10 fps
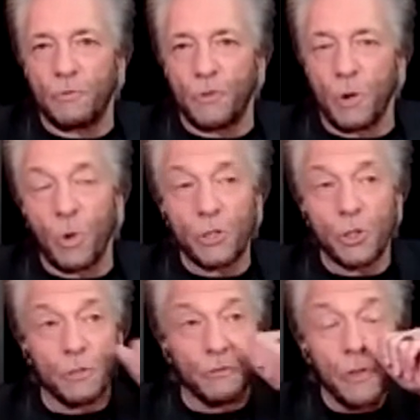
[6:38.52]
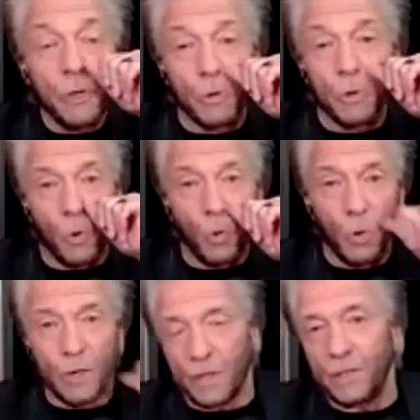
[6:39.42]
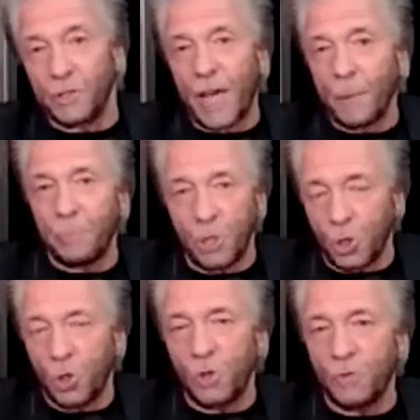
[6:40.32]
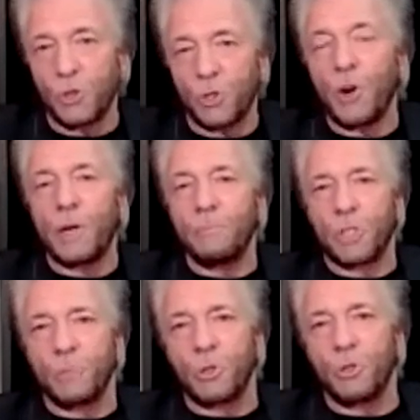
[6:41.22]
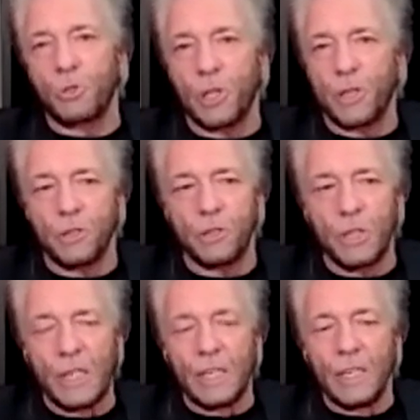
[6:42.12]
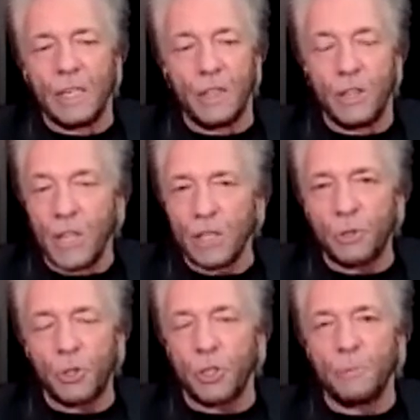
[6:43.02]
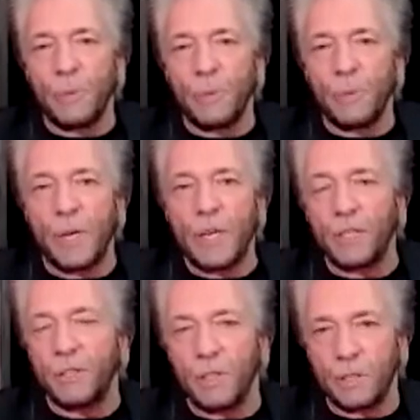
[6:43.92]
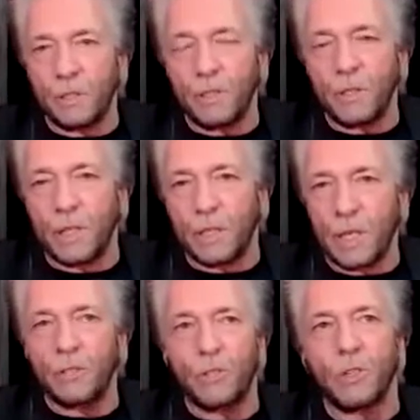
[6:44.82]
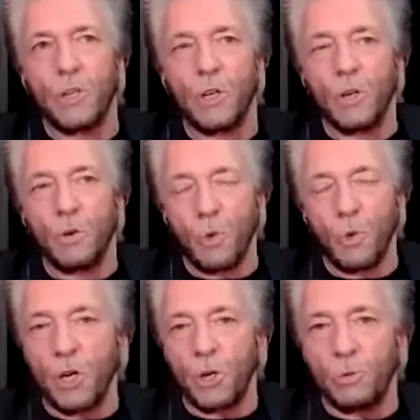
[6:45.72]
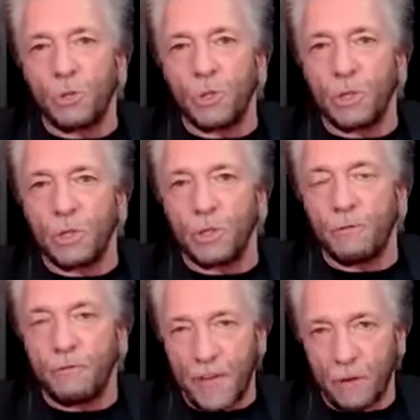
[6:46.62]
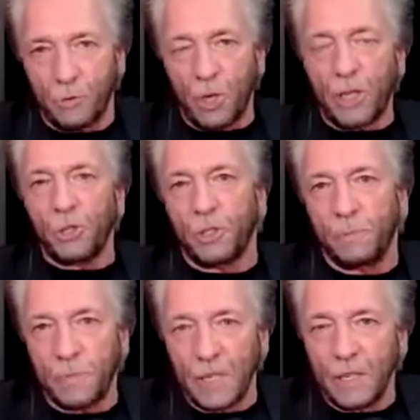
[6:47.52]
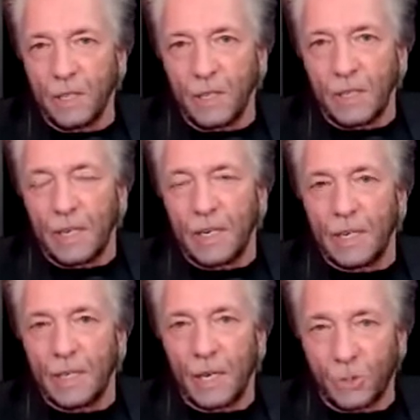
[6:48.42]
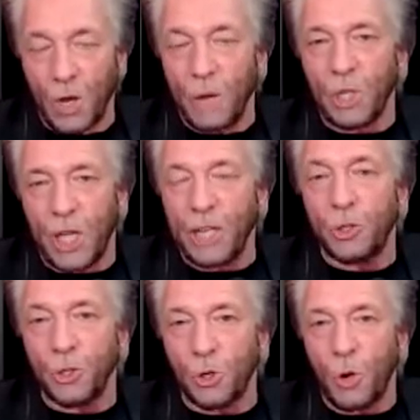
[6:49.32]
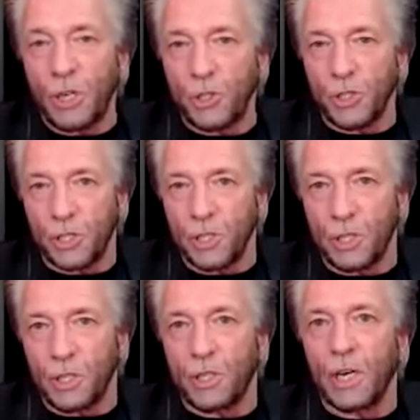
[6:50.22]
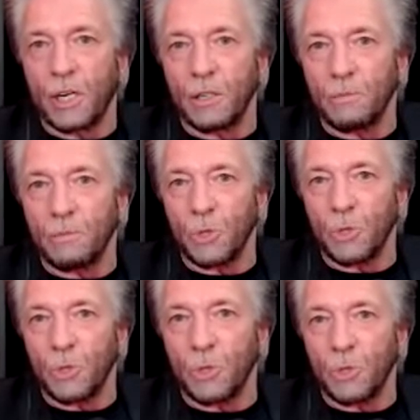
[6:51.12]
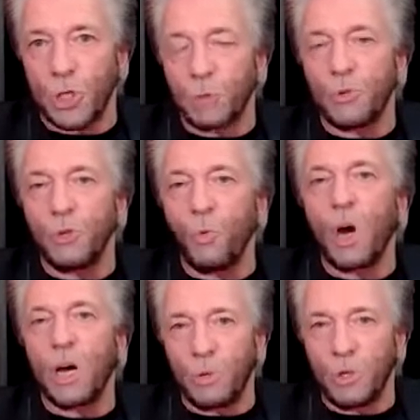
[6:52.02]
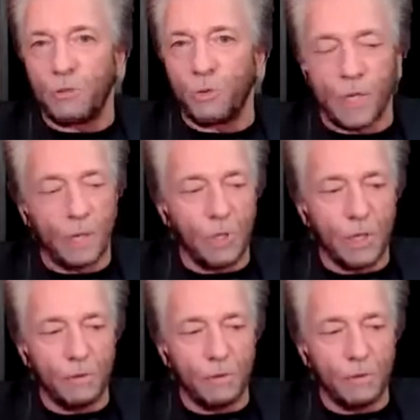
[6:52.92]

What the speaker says: which to view what is happening, and you've described some of those layers. None of it's going to make any sense unless we go to the foundation. So I'm going to answer the question, and then I'll share with you why I believe what I believe.